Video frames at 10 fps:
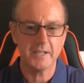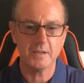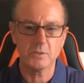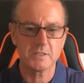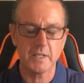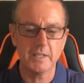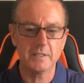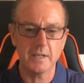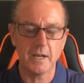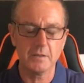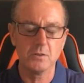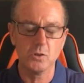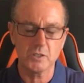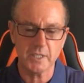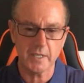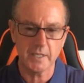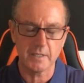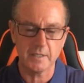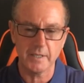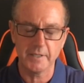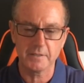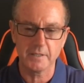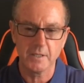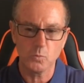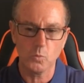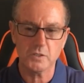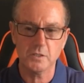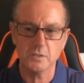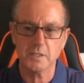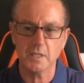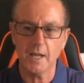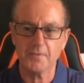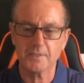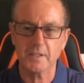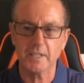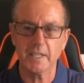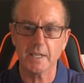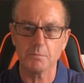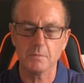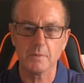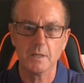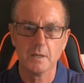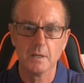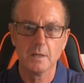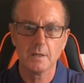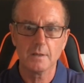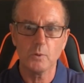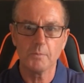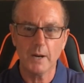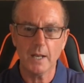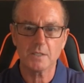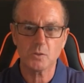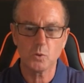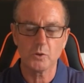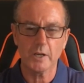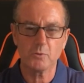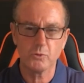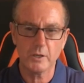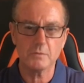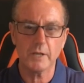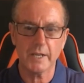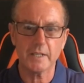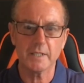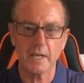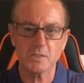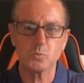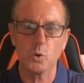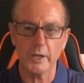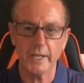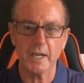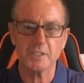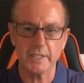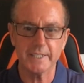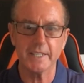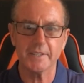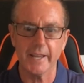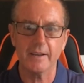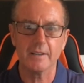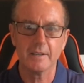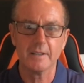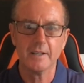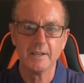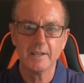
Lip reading: I looked at it, and it wasn't until after the game when Palace won I'd recognised what he actually did there. It